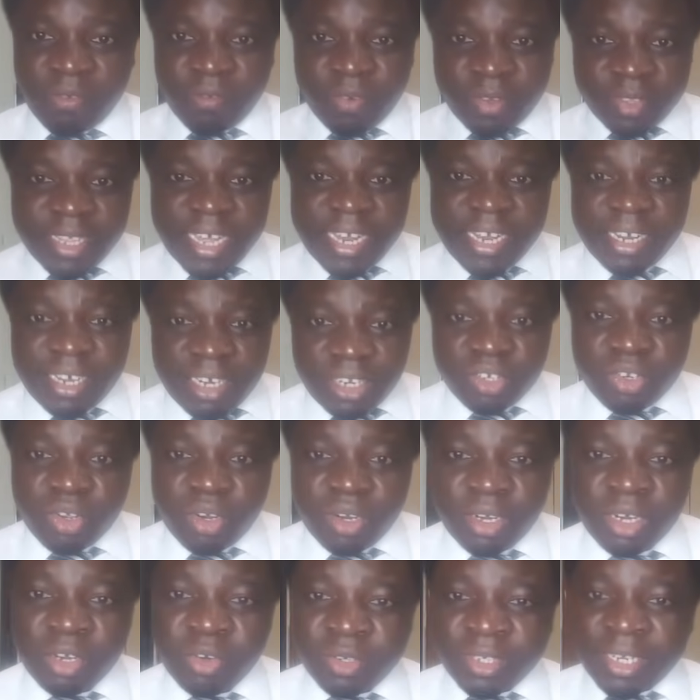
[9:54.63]
For that
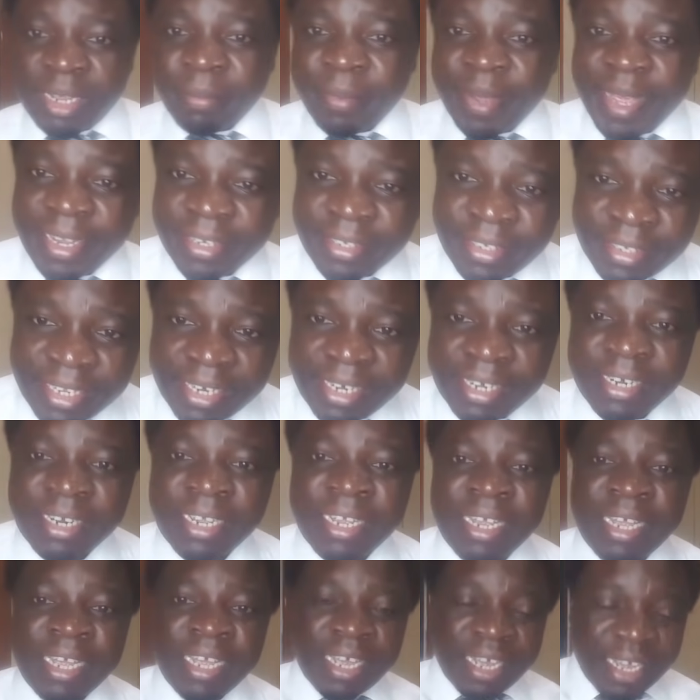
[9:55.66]
reason, to some extent,
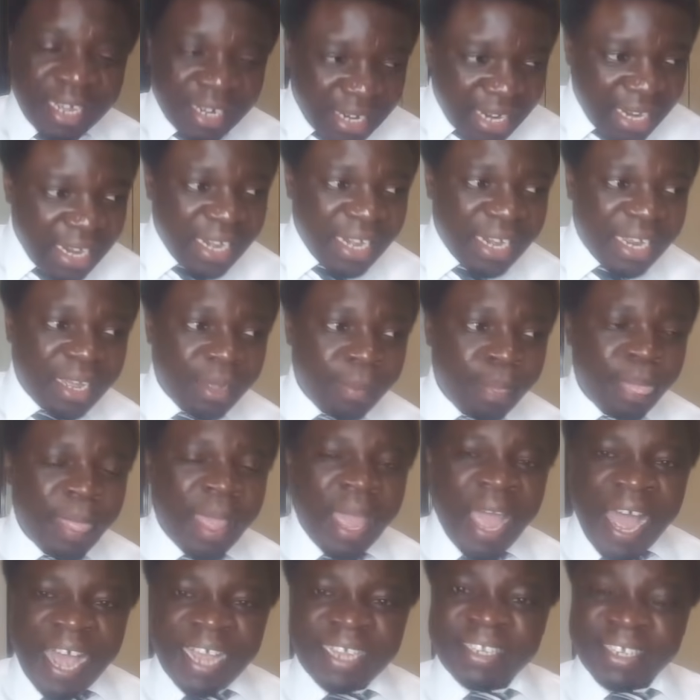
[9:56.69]
Raila
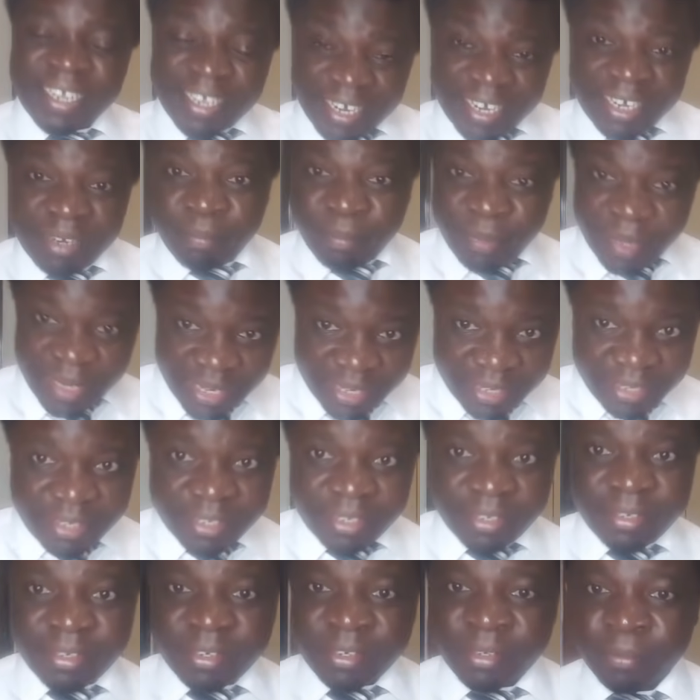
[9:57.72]
has
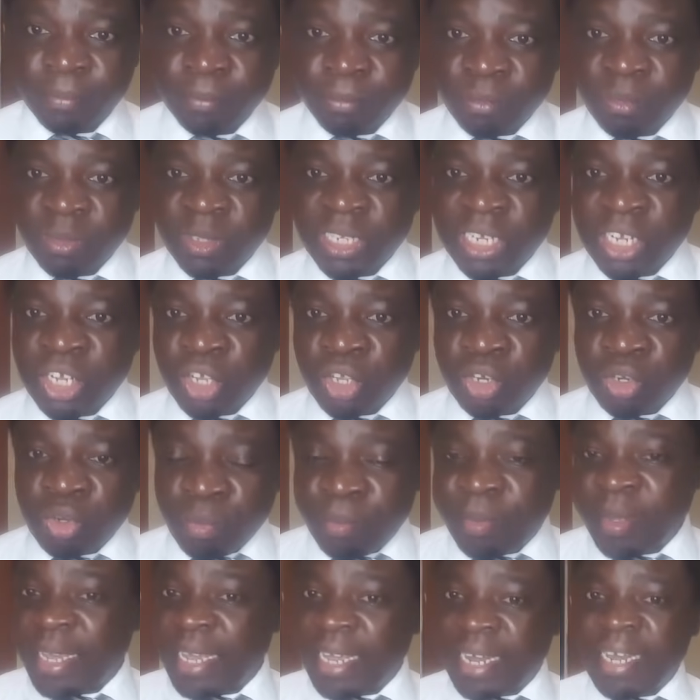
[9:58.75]
credibilities to
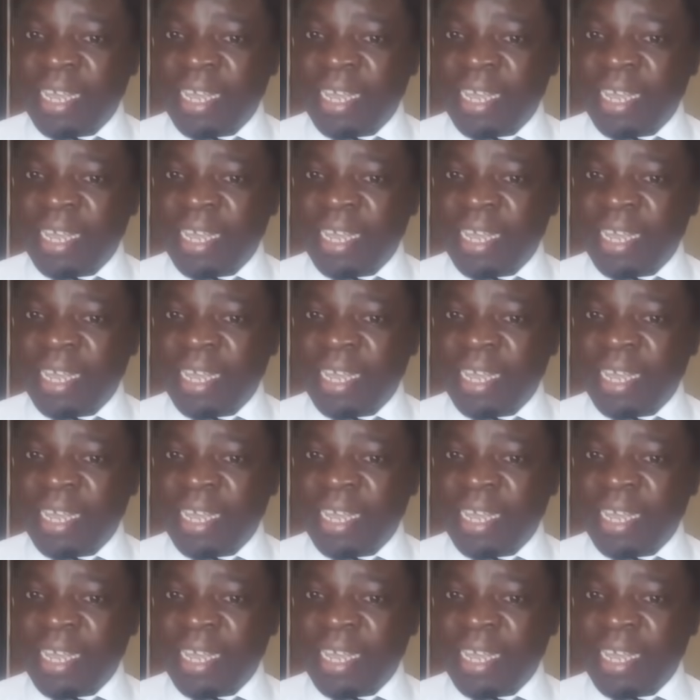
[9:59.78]
be